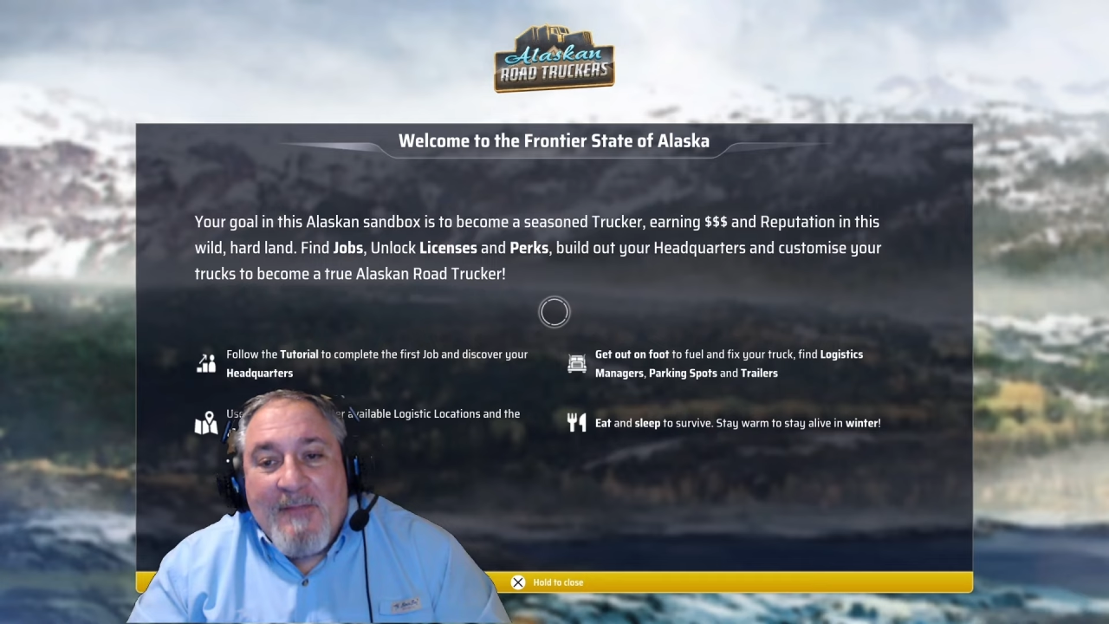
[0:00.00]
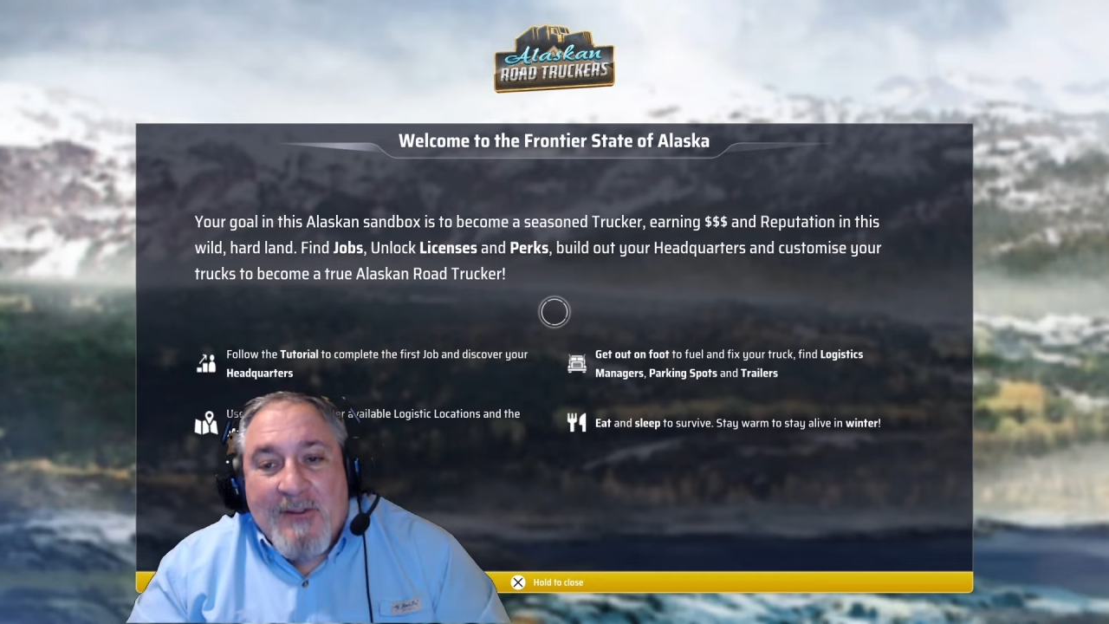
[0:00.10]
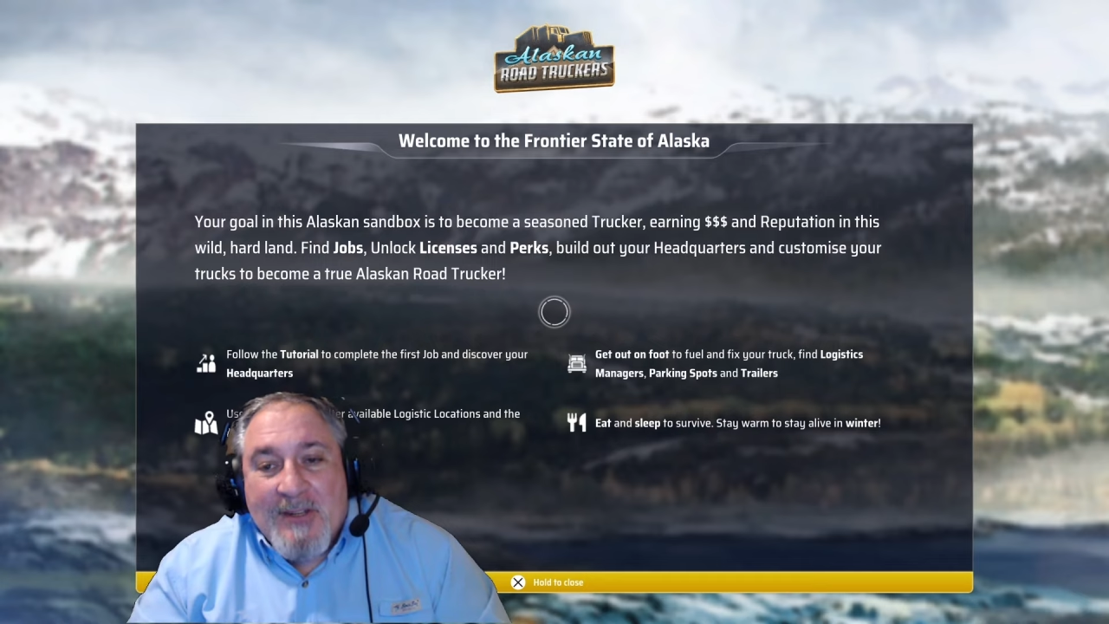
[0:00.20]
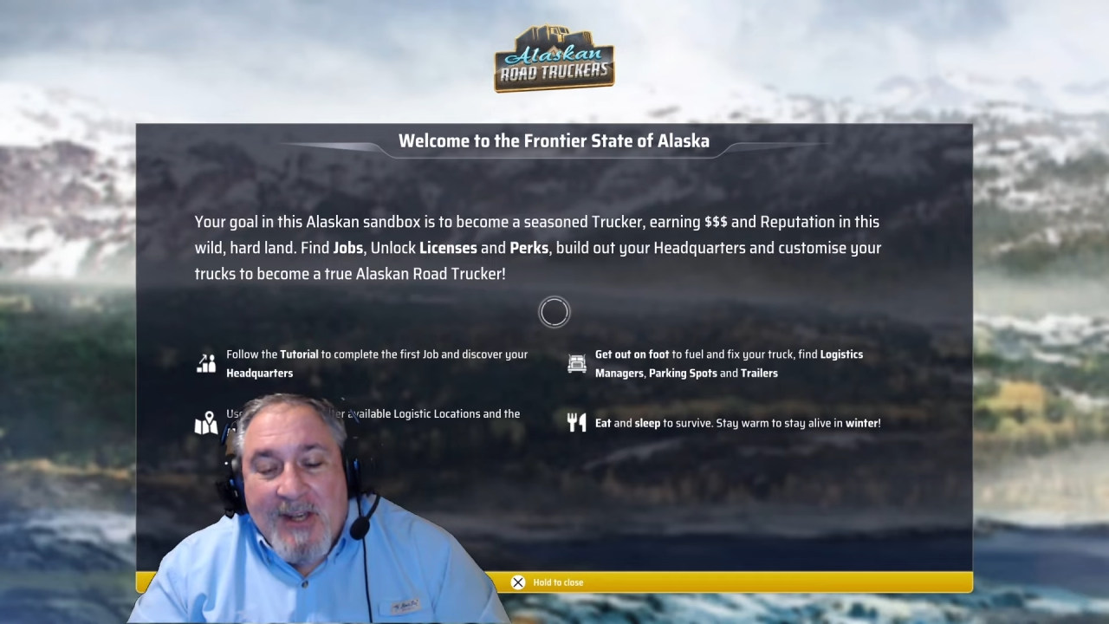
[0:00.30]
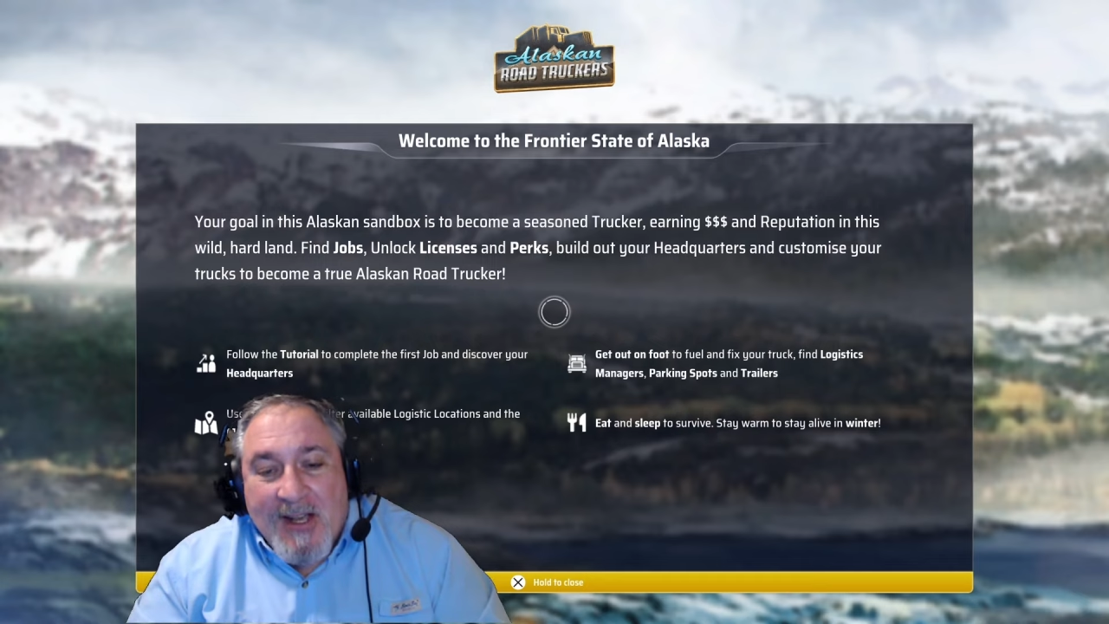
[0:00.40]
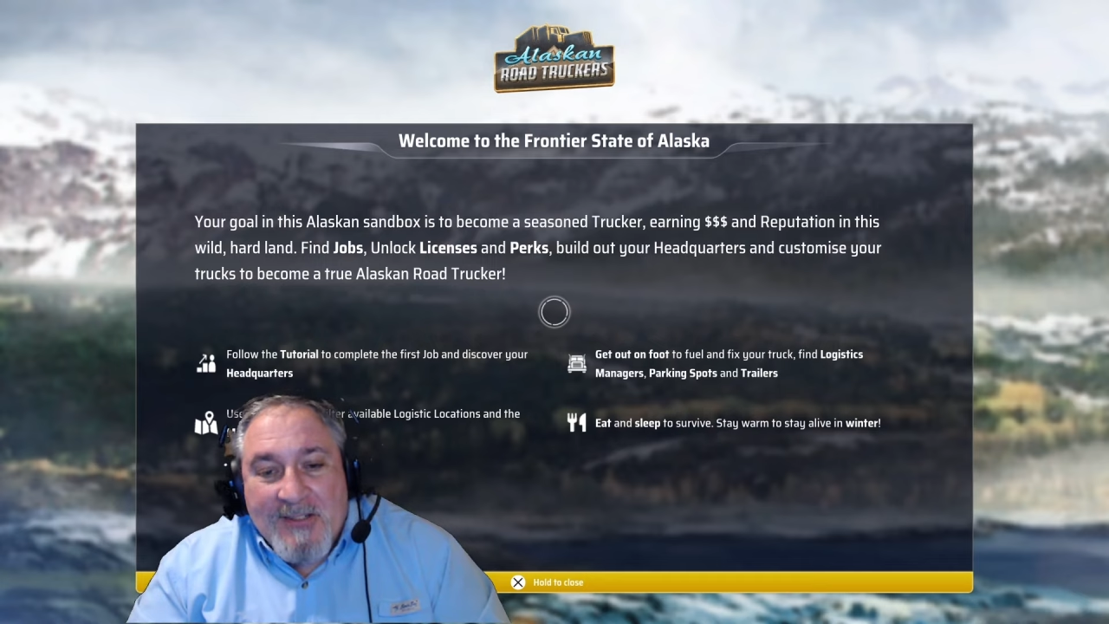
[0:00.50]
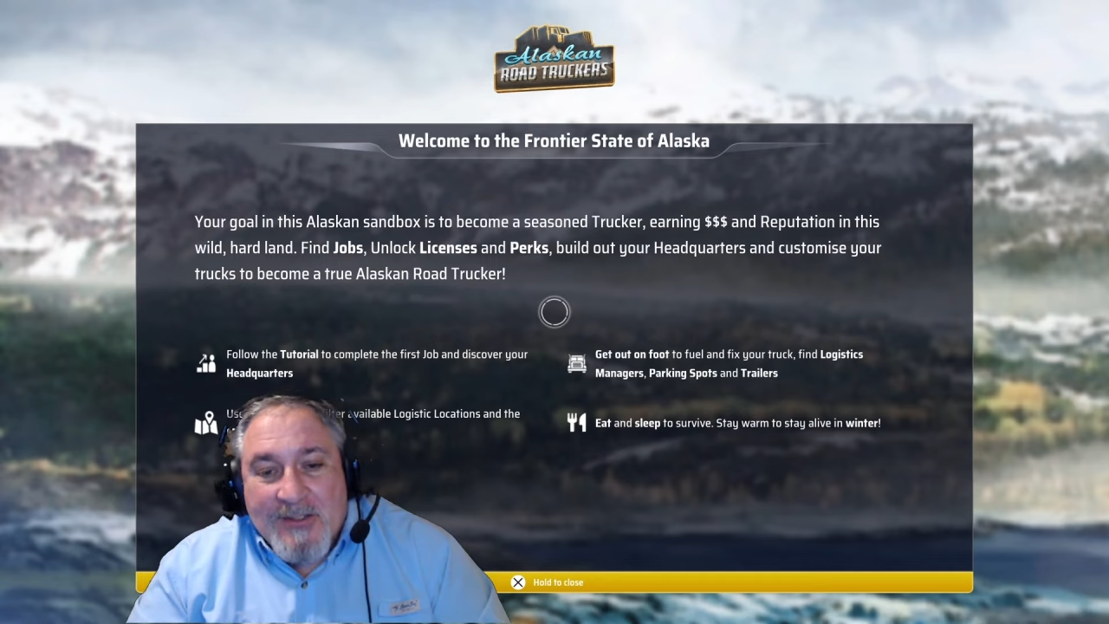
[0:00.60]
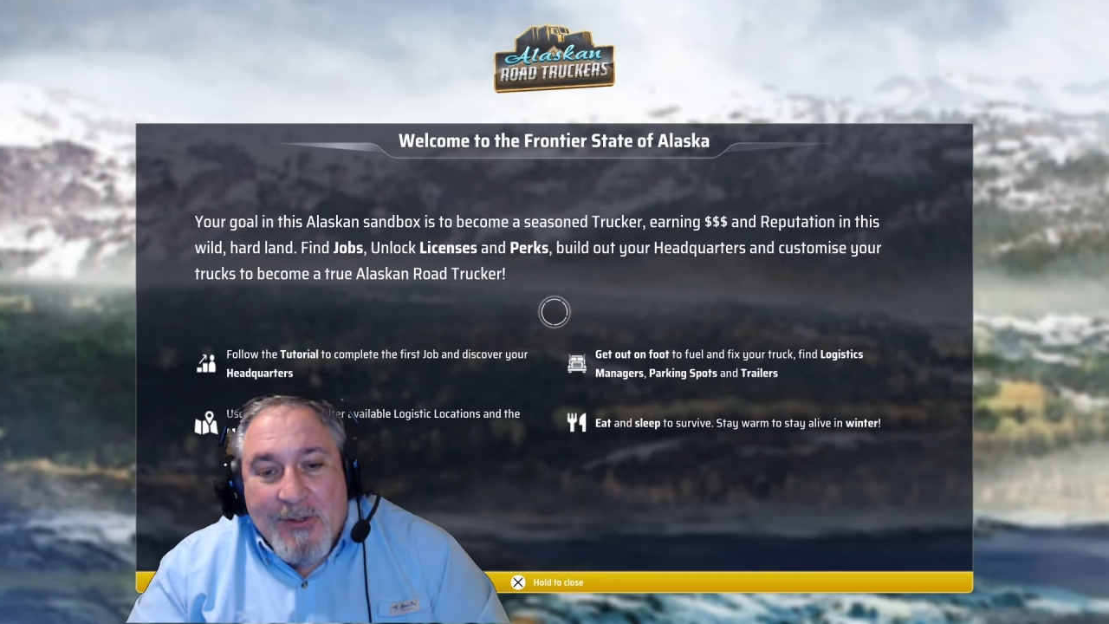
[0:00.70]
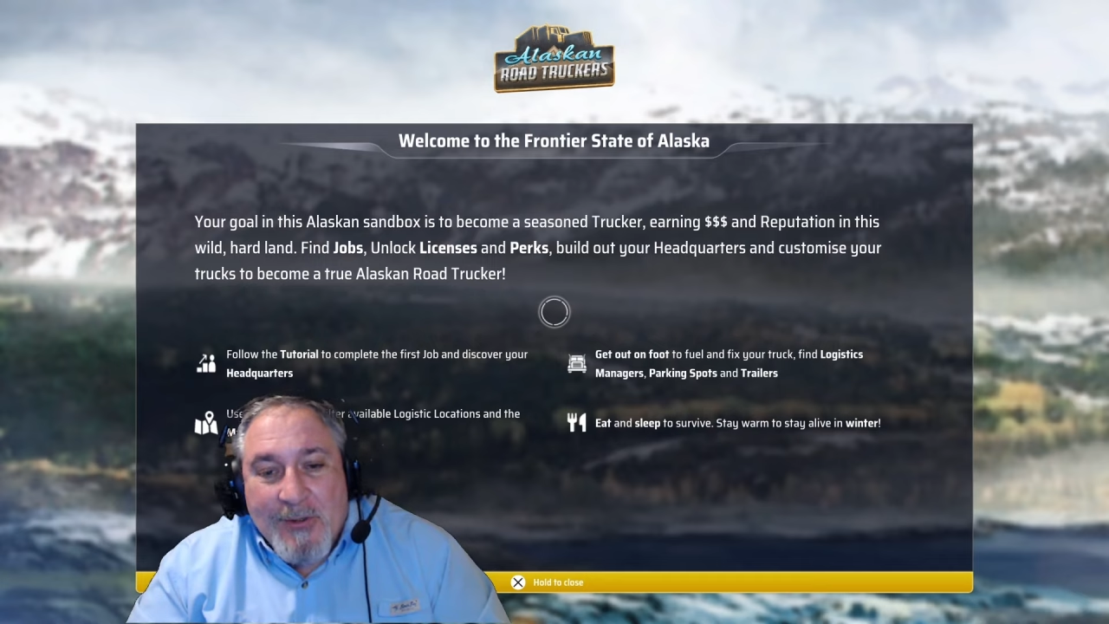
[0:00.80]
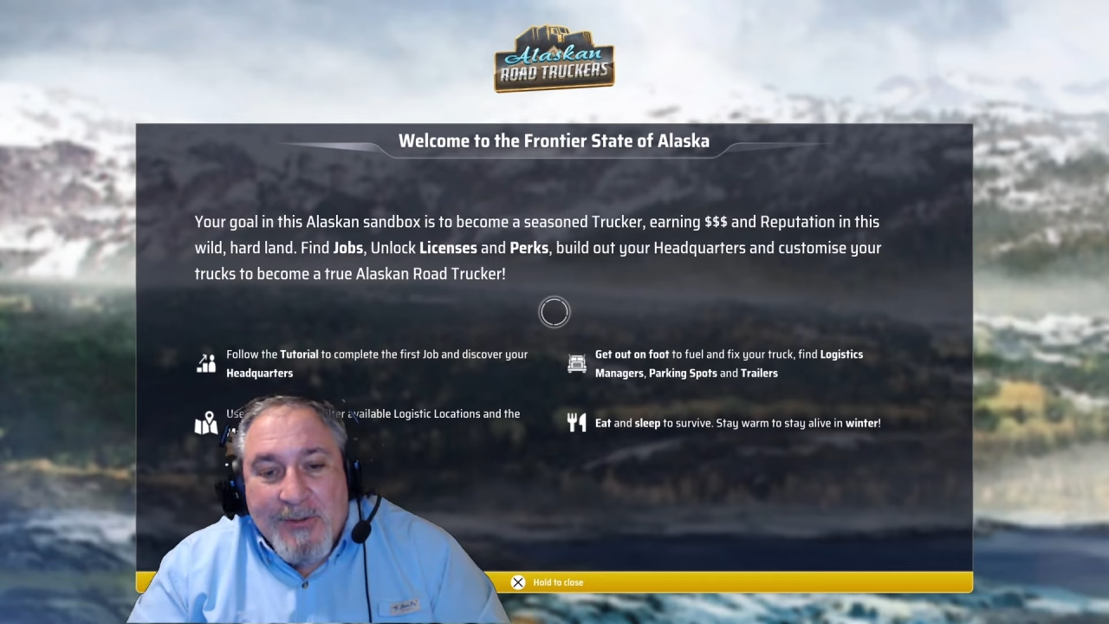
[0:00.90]
for
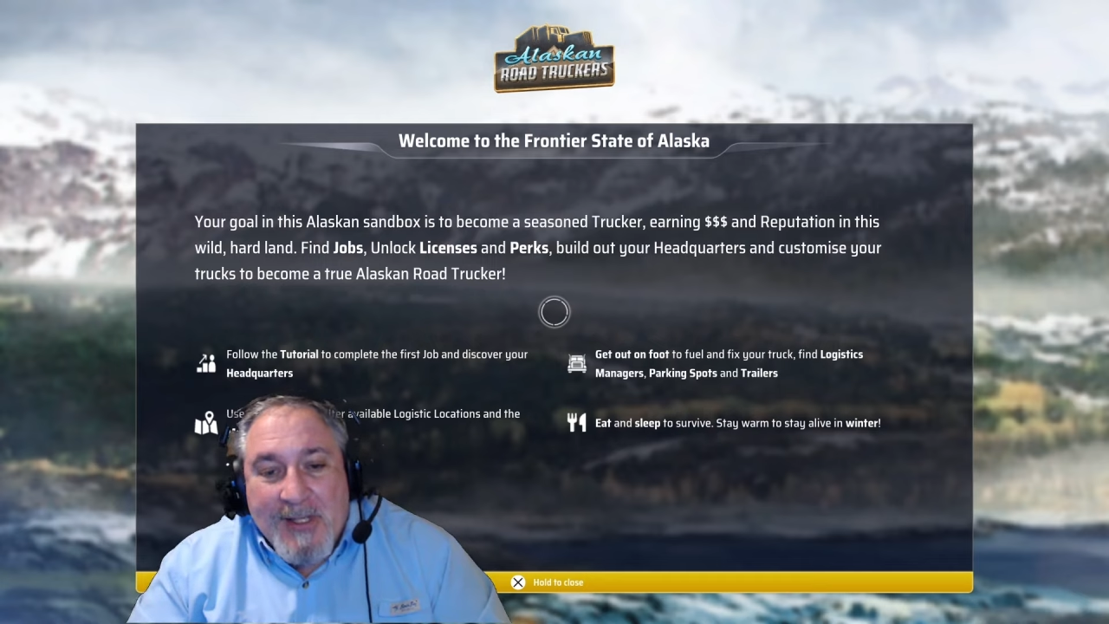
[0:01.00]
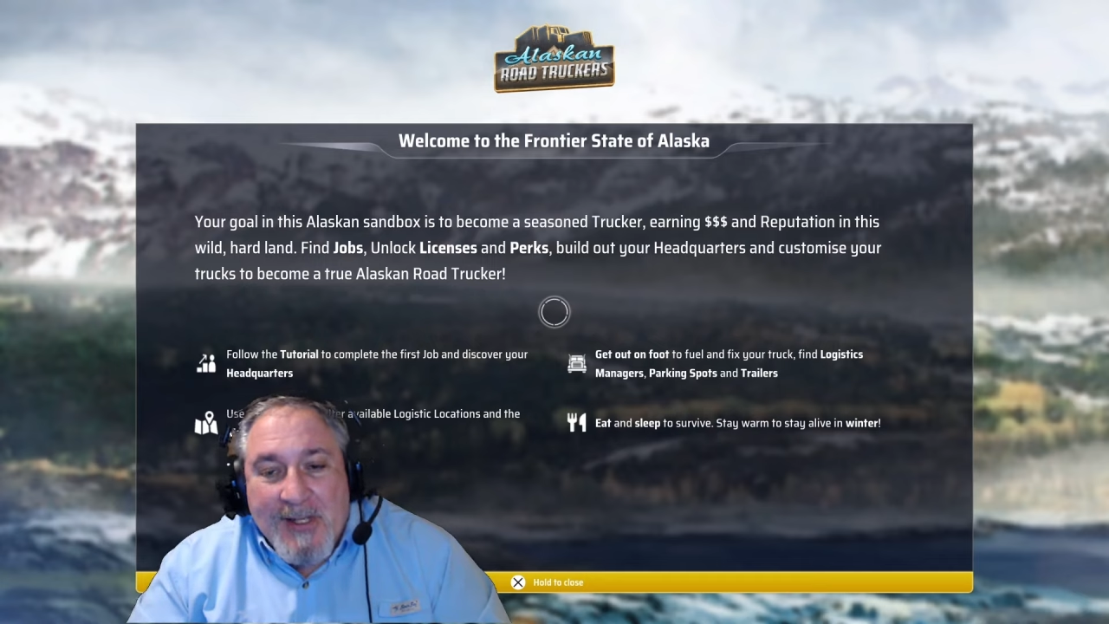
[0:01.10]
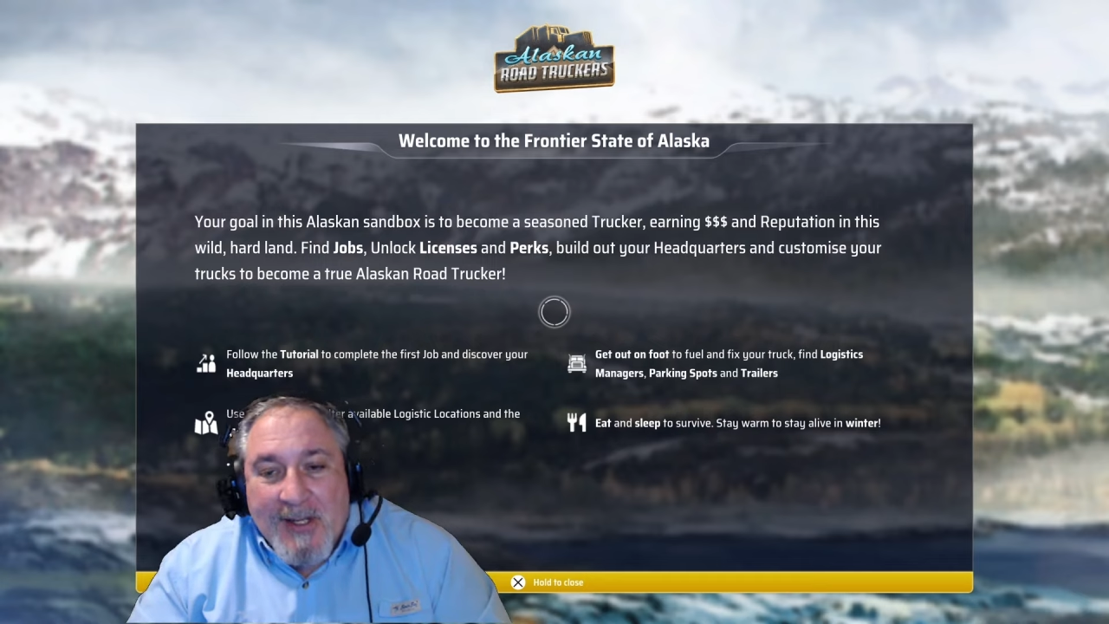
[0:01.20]
console,